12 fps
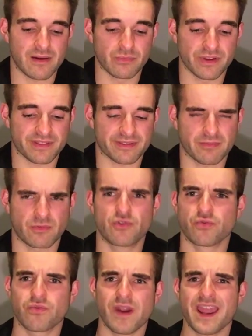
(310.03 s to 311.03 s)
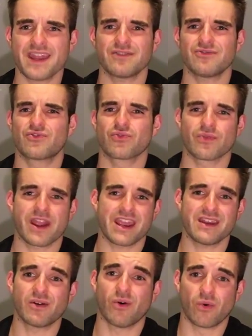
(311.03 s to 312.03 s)
with
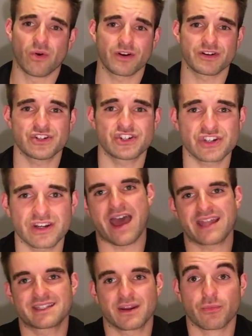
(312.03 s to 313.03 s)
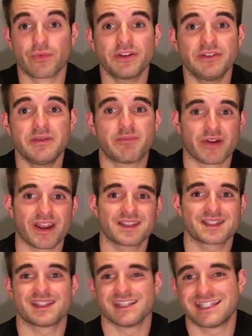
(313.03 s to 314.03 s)
great orange that really
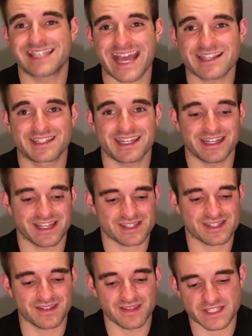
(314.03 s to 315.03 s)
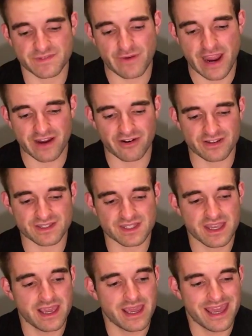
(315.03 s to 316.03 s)
brings the zestiness to this
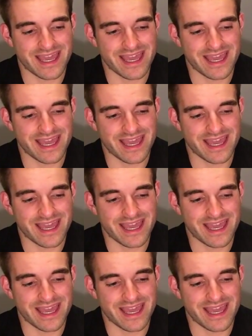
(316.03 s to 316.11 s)
fragrance.